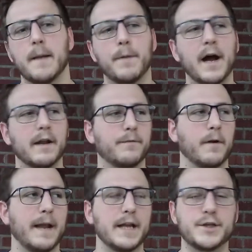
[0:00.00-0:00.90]
But
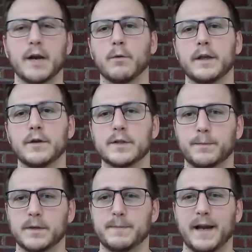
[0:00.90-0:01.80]
from a general user
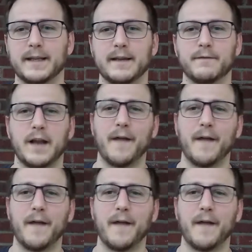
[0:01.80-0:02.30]
perspective,